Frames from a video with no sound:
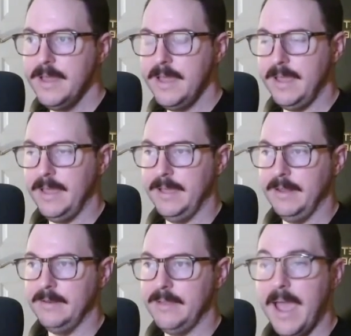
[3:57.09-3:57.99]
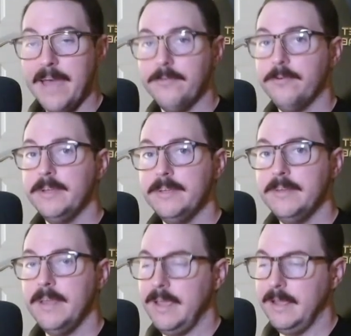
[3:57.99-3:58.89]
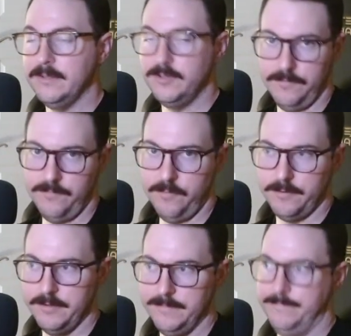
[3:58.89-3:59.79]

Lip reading: and gathering and so forth.